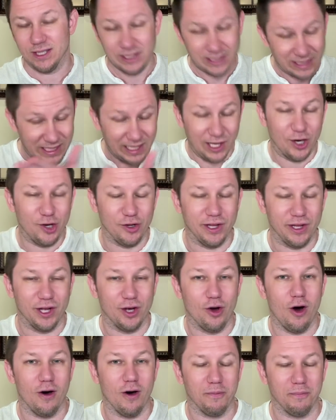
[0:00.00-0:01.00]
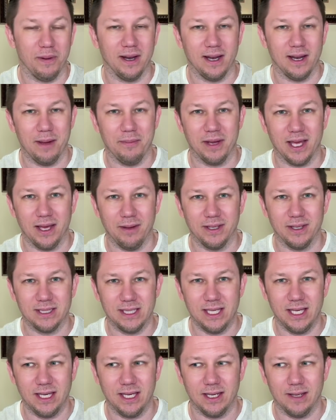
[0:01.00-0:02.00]
It's literally called pandemic
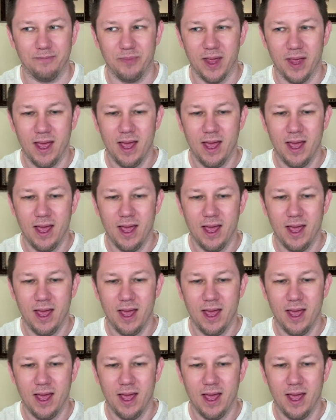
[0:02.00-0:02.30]
EBT.